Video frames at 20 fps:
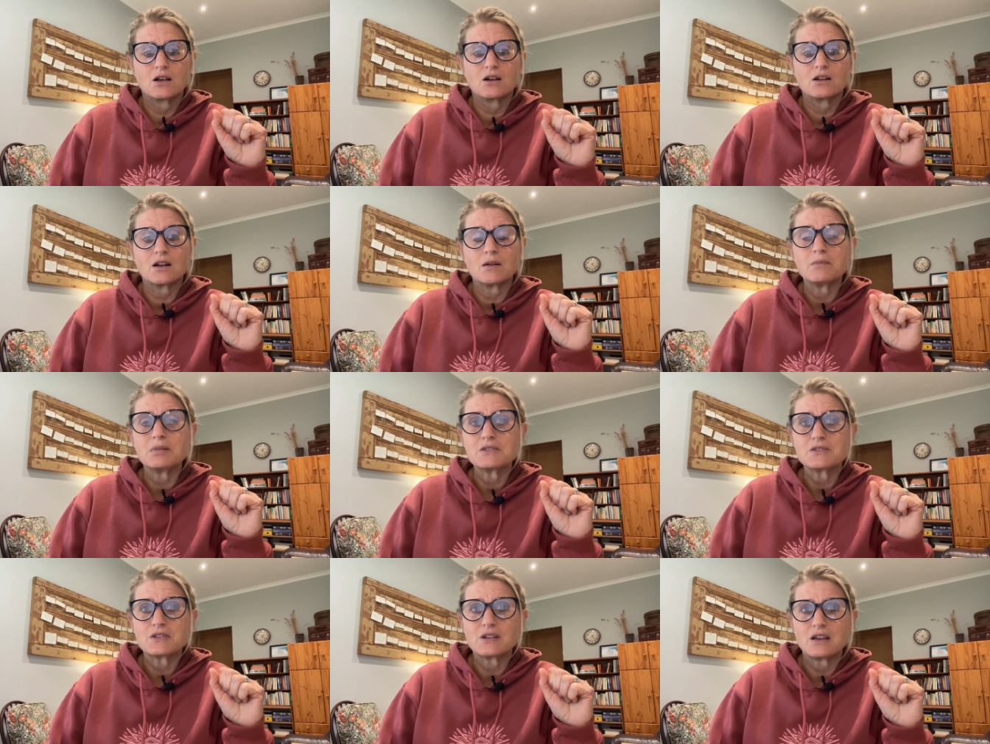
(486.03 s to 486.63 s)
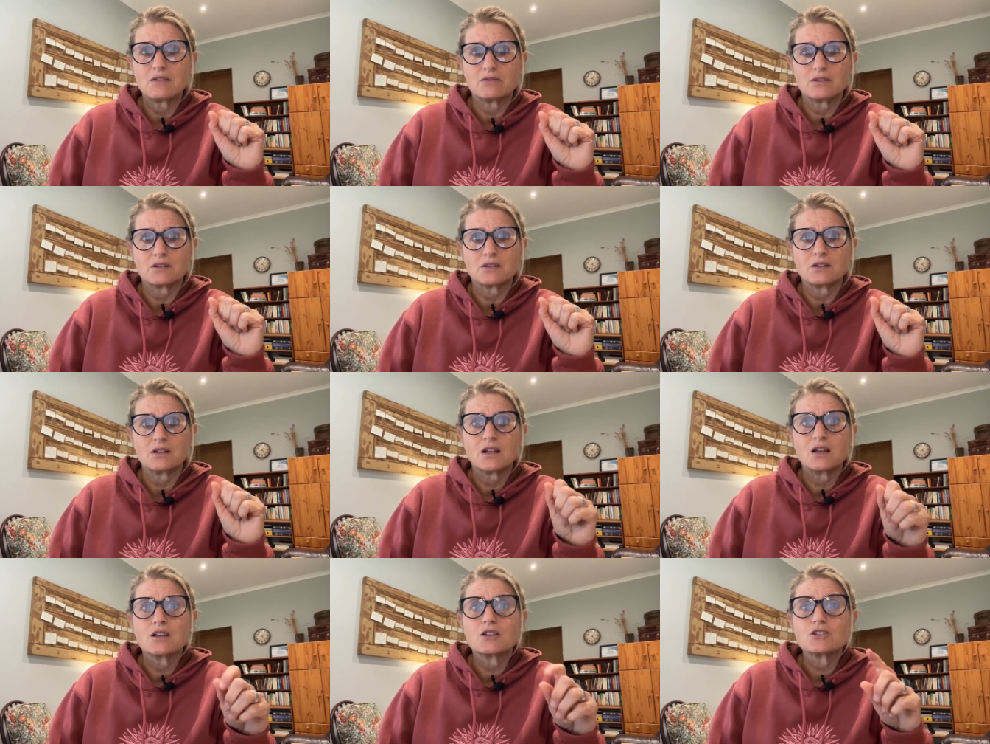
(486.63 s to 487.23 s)
Number
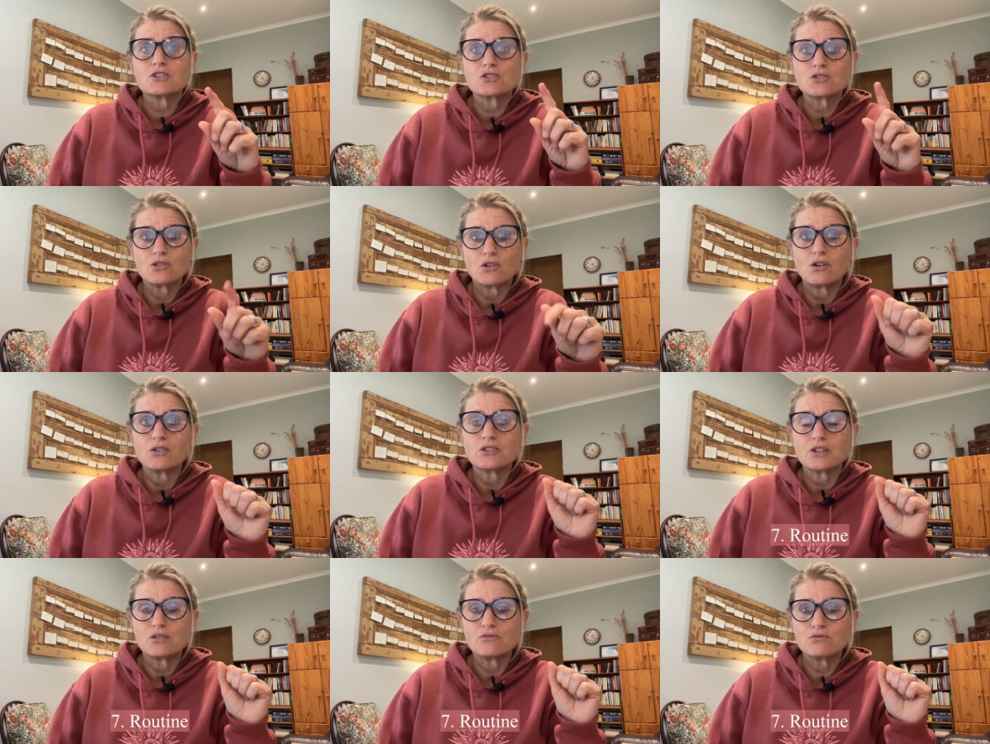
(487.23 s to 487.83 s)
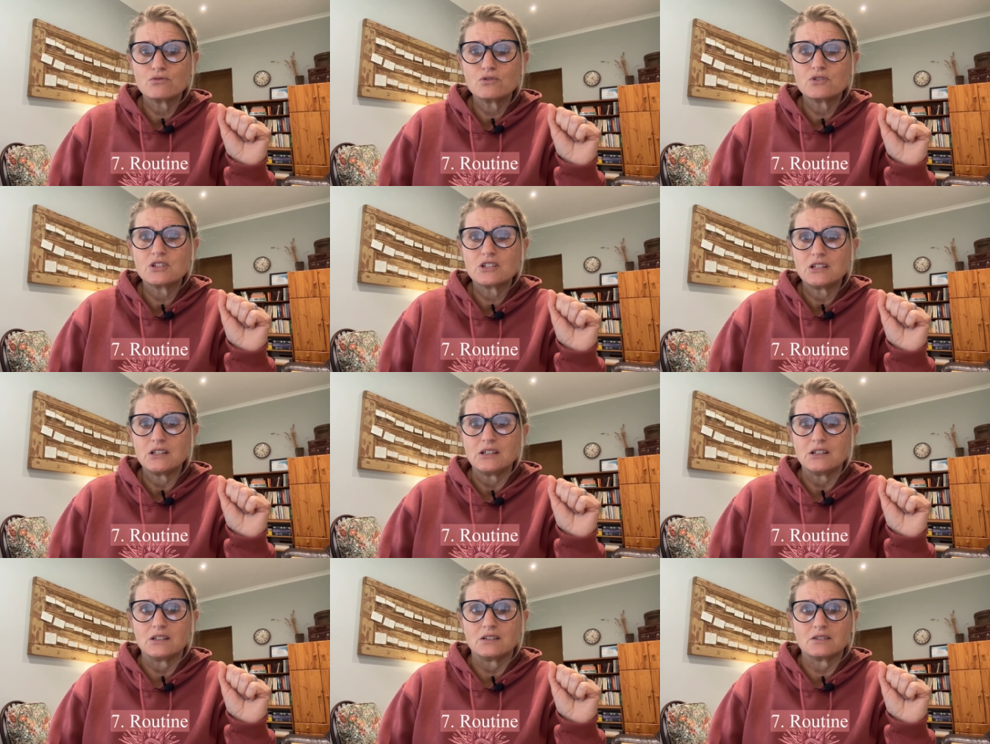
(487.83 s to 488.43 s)
7, start a
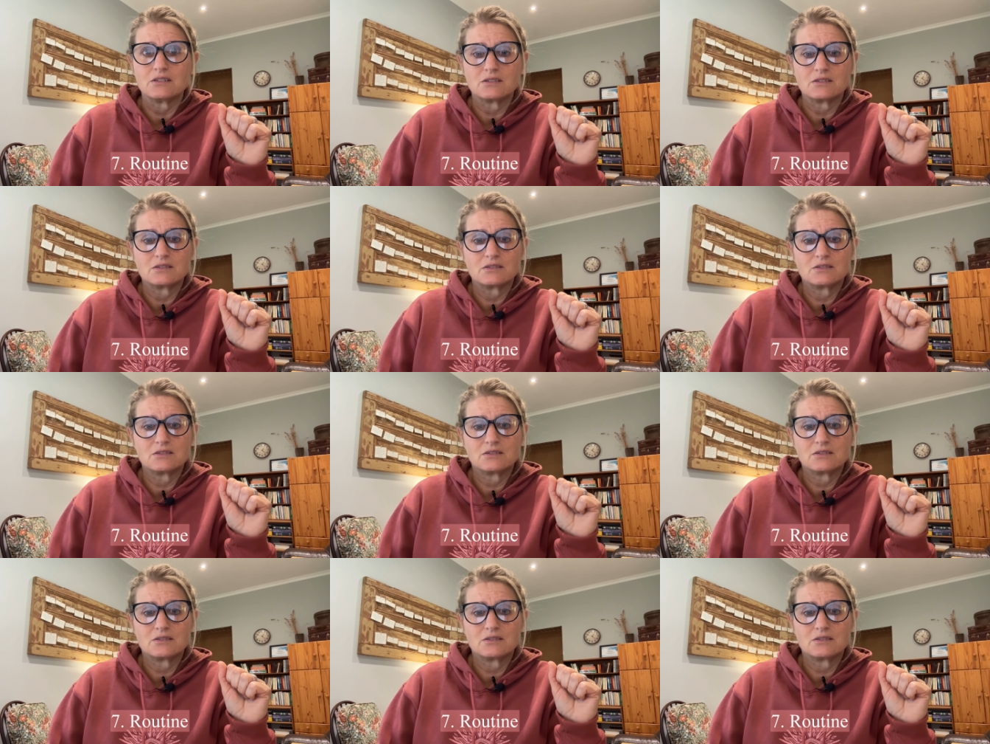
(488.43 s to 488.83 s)
routine.